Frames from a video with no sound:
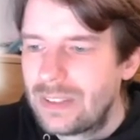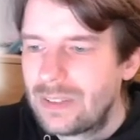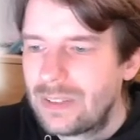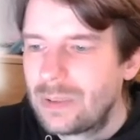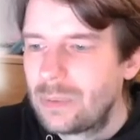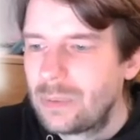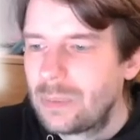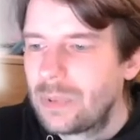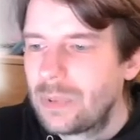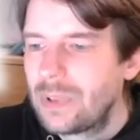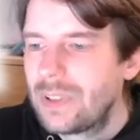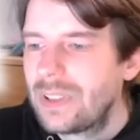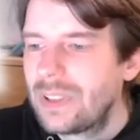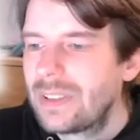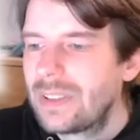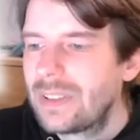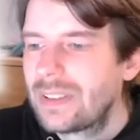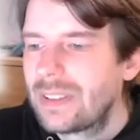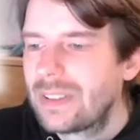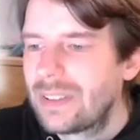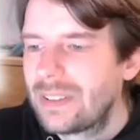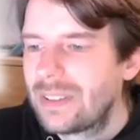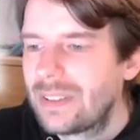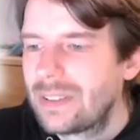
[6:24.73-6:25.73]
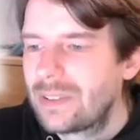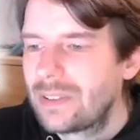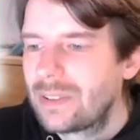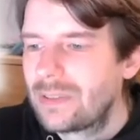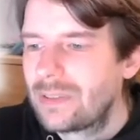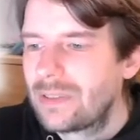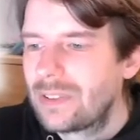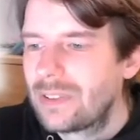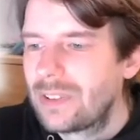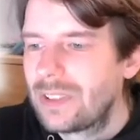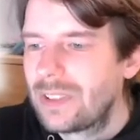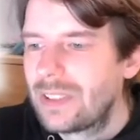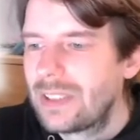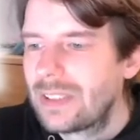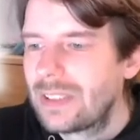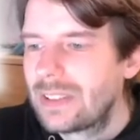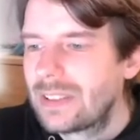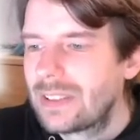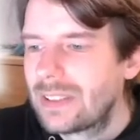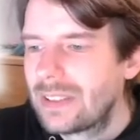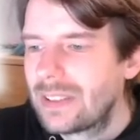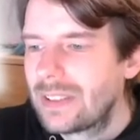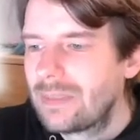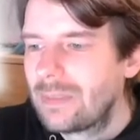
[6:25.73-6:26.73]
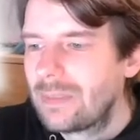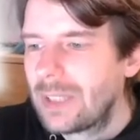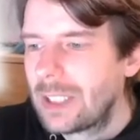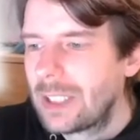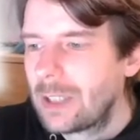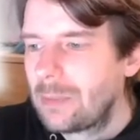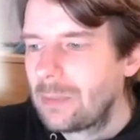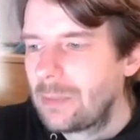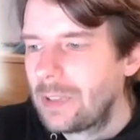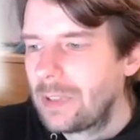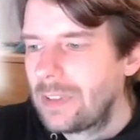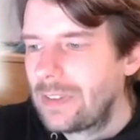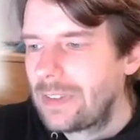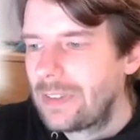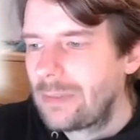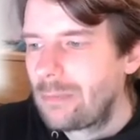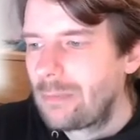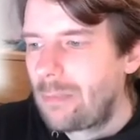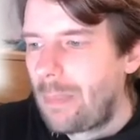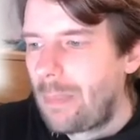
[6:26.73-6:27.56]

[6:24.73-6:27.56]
2.048 uh, megabits